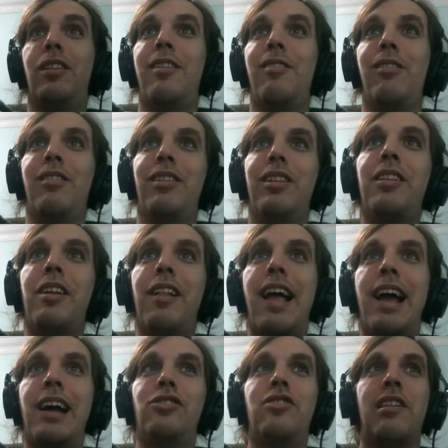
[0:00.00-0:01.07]
little
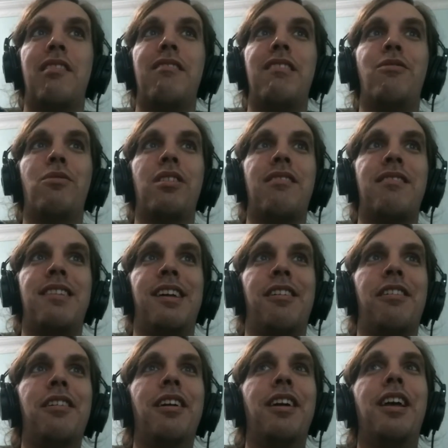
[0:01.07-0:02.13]
action sequence
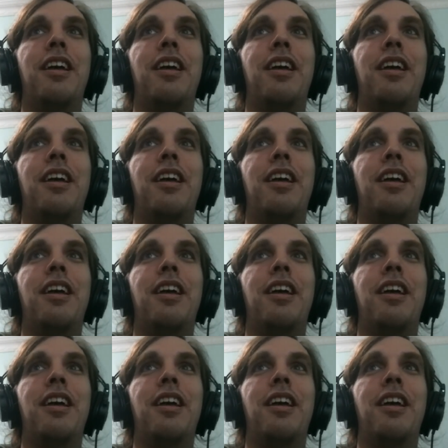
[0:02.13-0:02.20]
here.